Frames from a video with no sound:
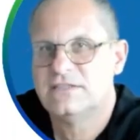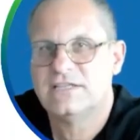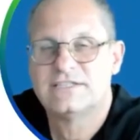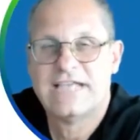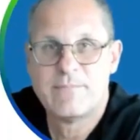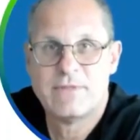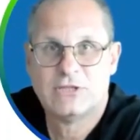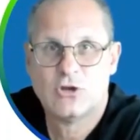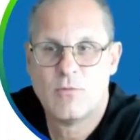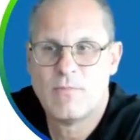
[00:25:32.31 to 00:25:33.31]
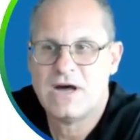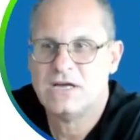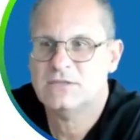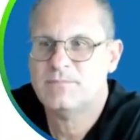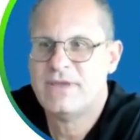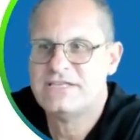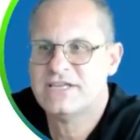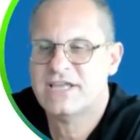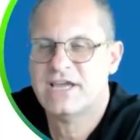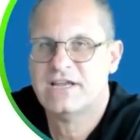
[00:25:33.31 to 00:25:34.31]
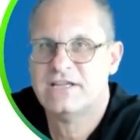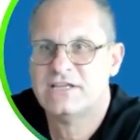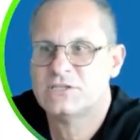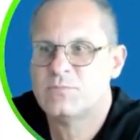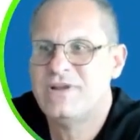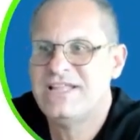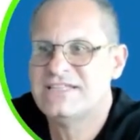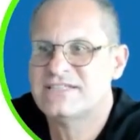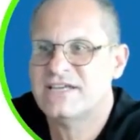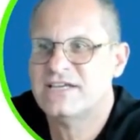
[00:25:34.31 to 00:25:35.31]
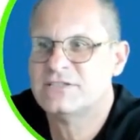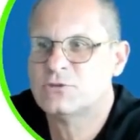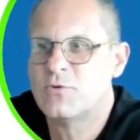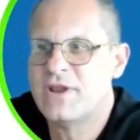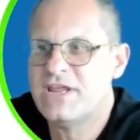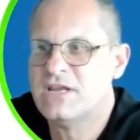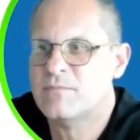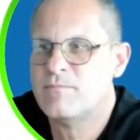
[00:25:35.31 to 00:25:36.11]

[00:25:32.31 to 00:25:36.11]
The segment command basically splits a string